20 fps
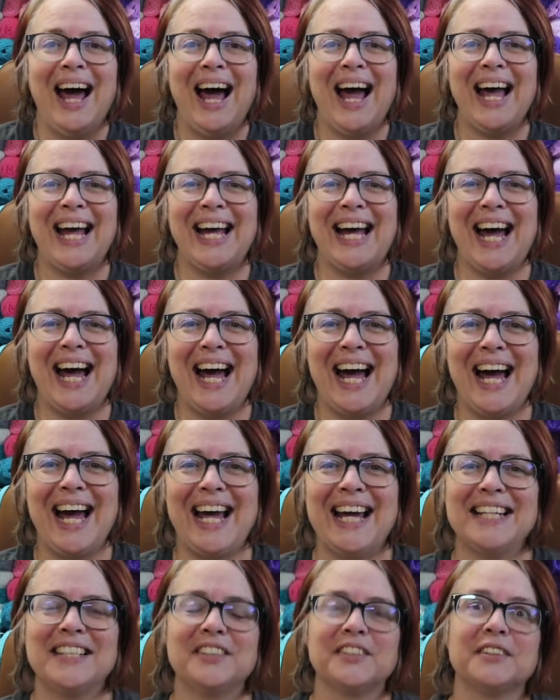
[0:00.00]
Hi
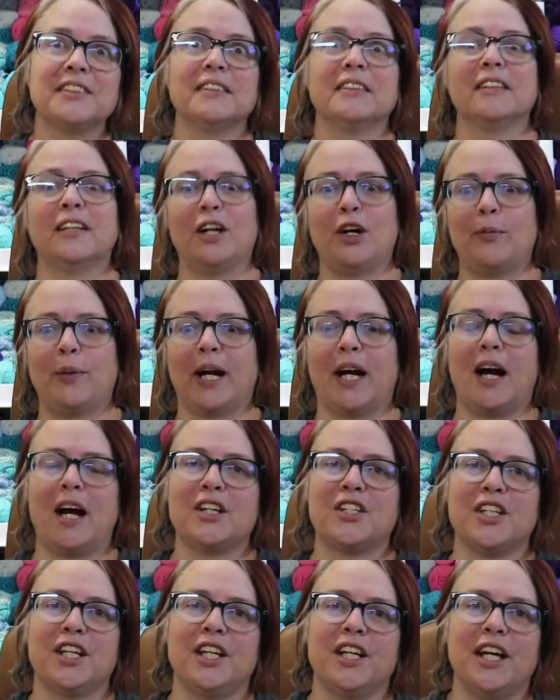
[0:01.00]
guys! Oh my
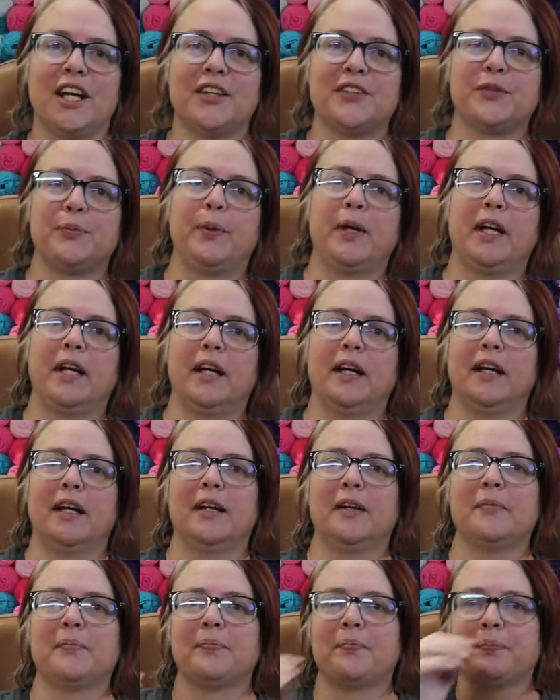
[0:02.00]
gosh, it has
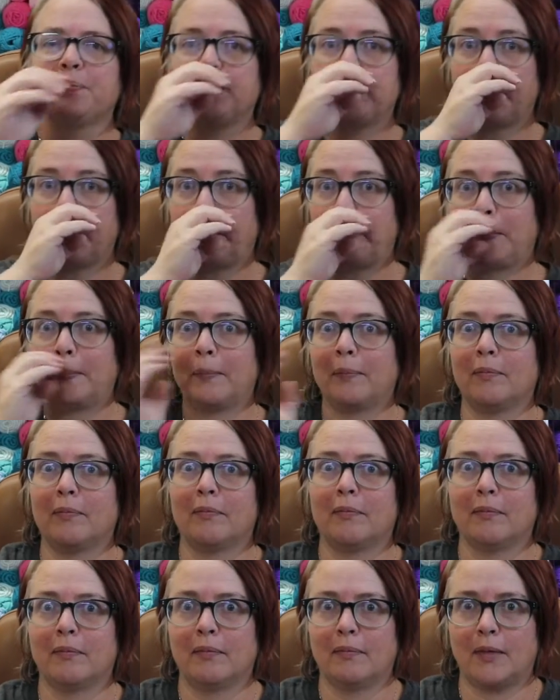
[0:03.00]
been
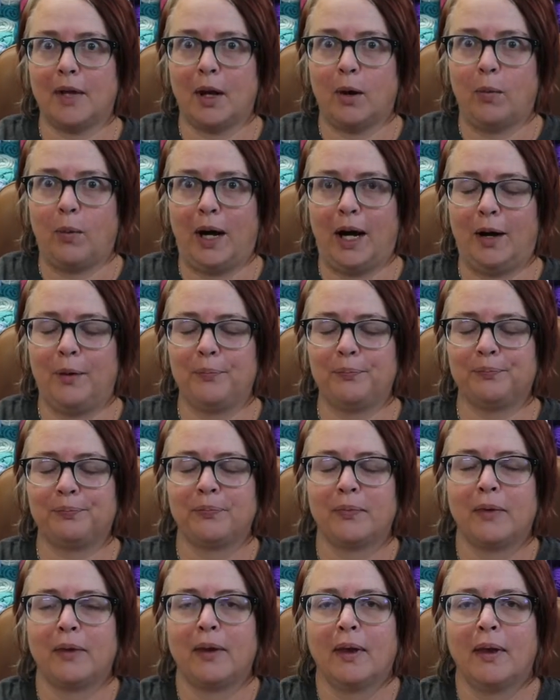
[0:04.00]
a while.
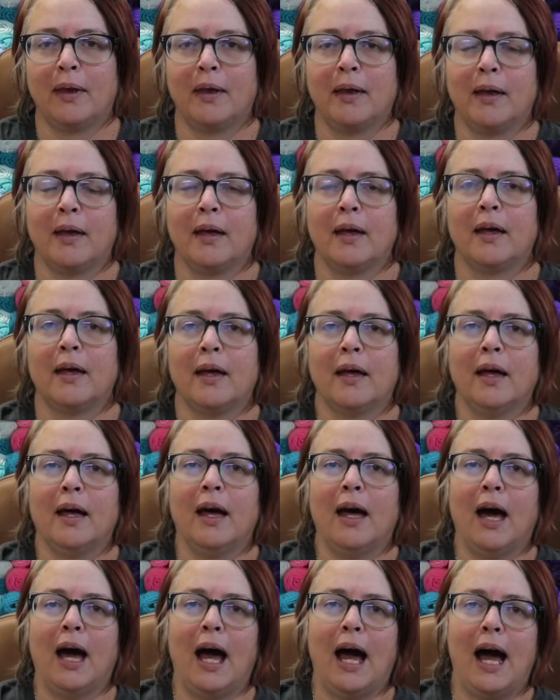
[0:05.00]

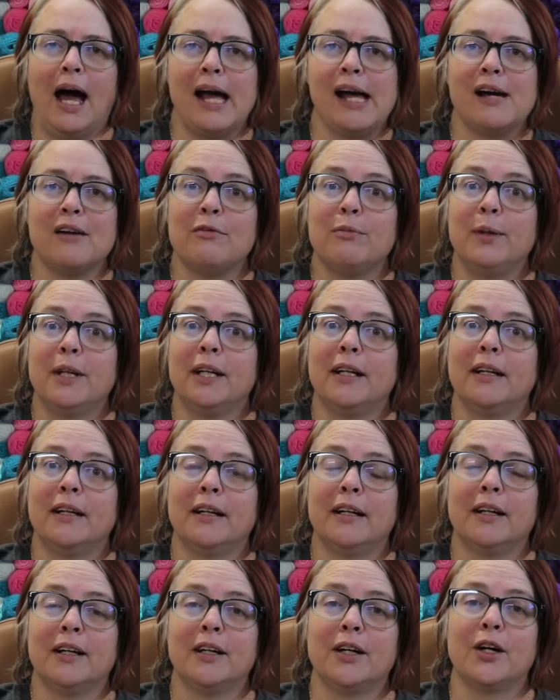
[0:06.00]
I have
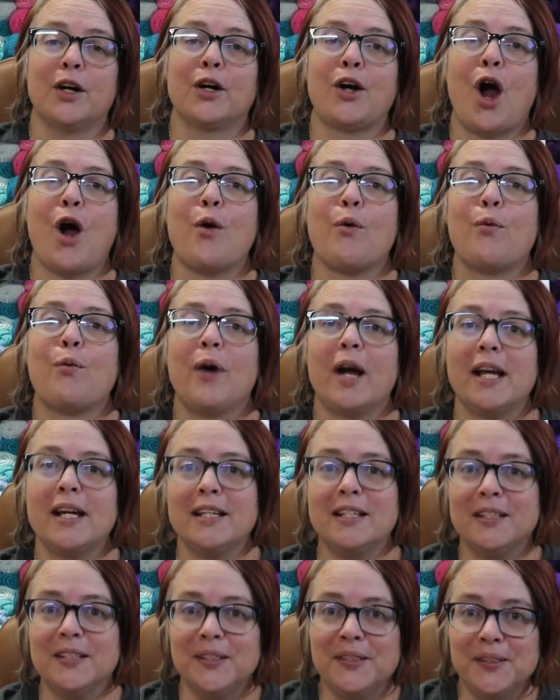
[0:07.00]
been
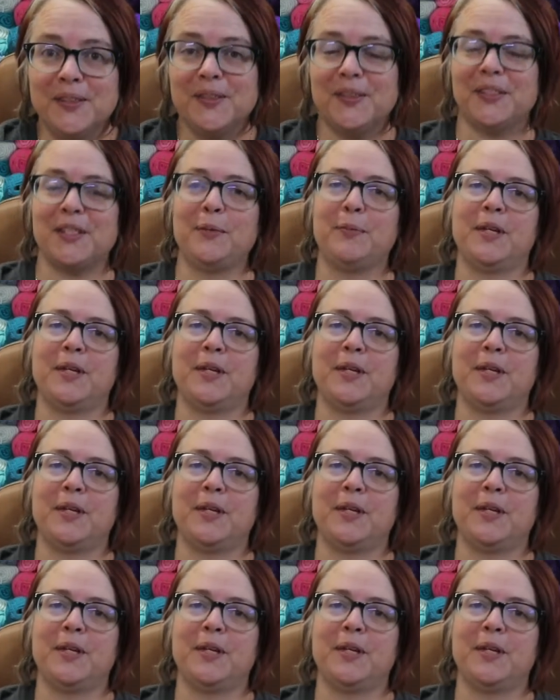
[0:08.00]
crazy